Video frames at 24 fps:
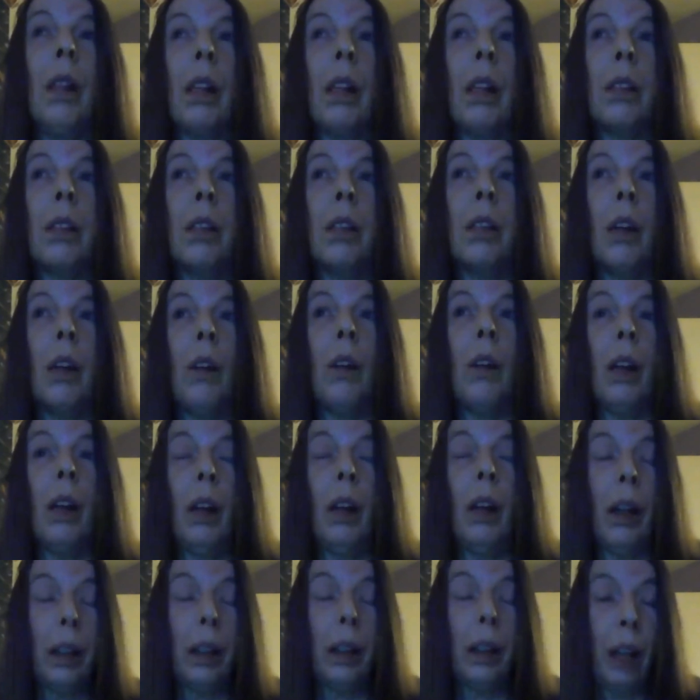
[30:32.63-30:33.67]
so
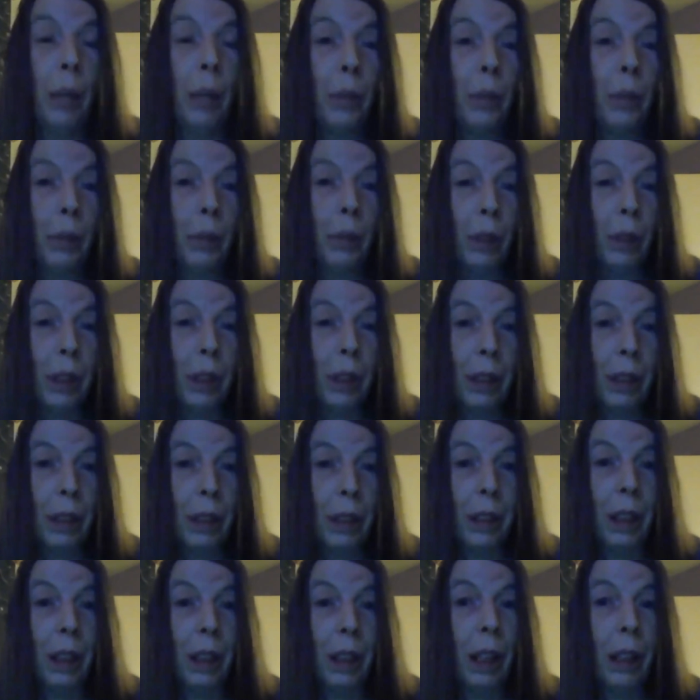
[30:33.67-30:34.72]
I came across
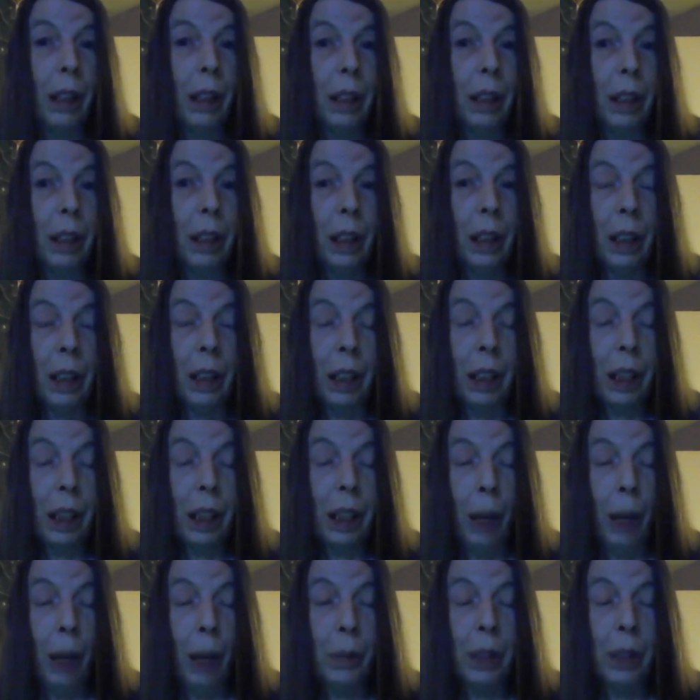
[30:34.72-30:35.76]
this thing, and it
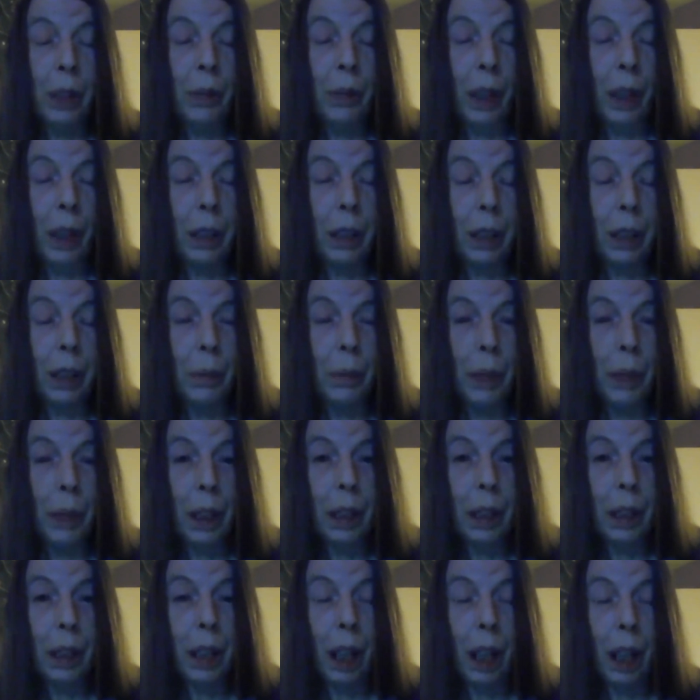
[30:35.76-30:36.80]
captivated me
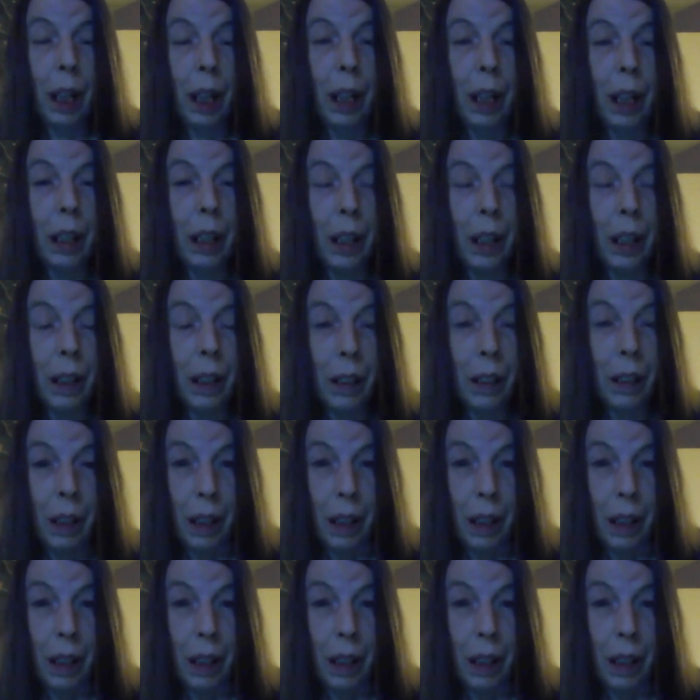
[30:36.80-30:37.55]
entirely.